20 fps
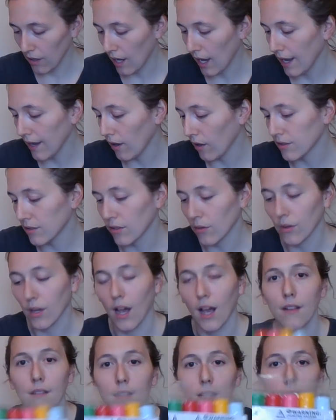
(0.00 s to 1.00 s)
I also
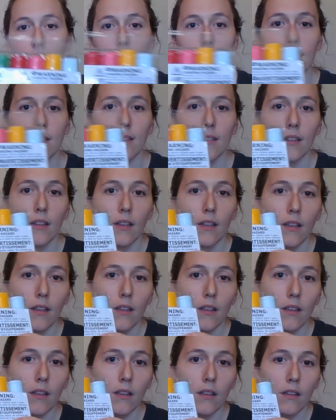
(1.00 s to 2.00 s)
got these
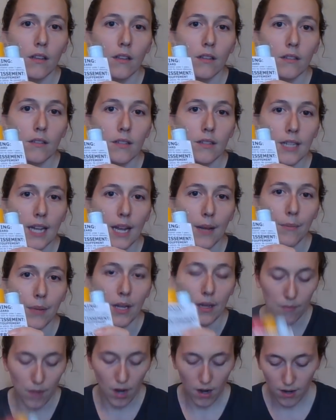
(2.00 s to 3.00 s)

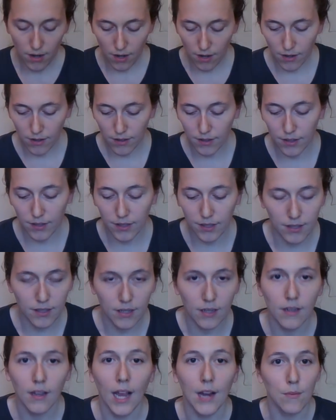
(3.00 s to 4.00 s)
stamping markers.
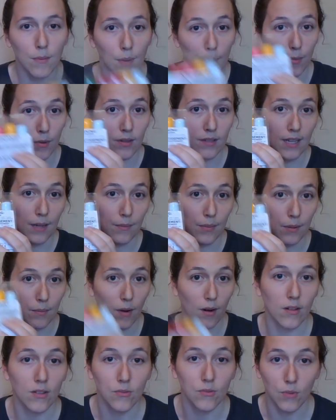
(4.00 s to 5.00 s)
I remember stamping
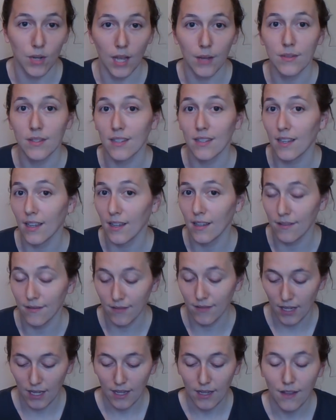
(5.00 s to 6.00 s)
markers when I was a
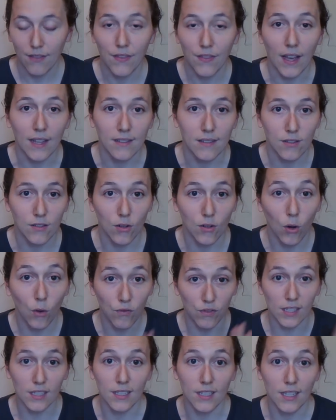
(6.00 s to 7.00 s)
kid. That's
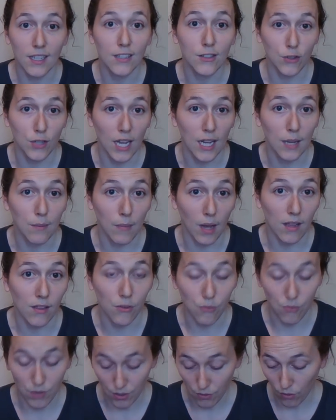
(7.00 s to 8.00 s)
hopefully to entertain my
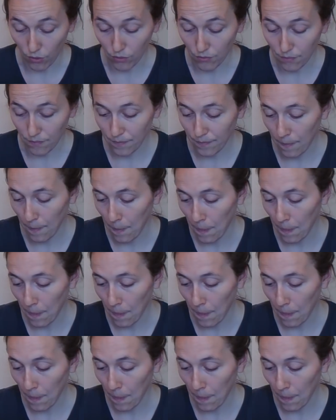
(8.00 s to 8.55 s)
3-year-old.